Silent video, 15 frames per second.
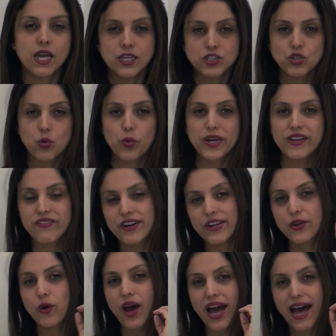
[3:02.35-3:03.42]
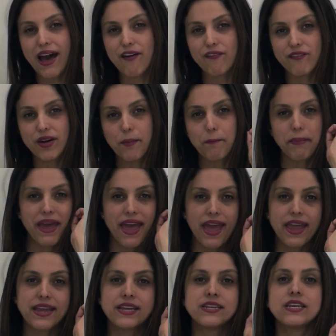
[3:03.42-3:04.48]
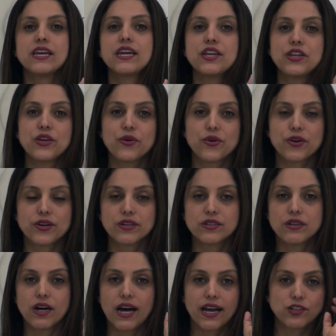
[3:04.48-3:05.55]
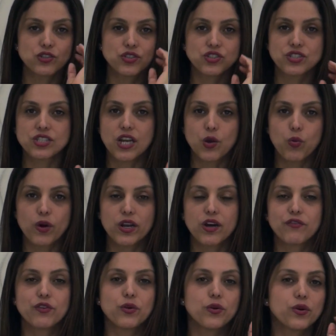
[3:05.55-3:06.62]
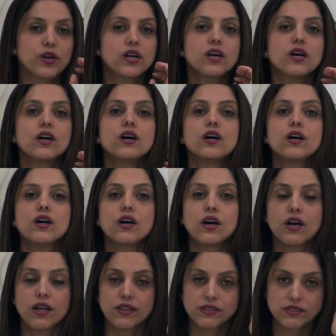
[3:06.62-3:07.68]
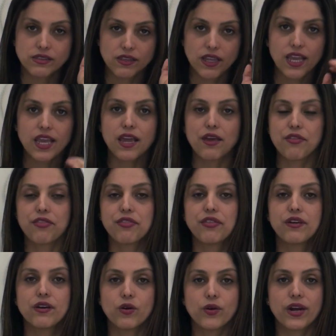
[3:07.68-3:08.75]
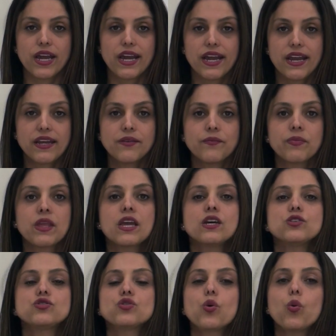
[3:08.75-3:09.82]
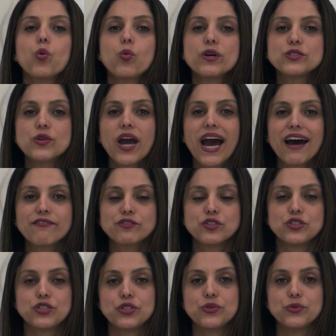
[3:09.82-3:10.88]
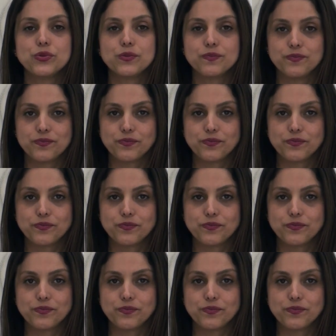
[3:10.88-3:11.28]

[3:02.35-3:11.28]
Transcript: So whenever you have pain in your, actually just like one of your teeth, okay? So what do you have to do?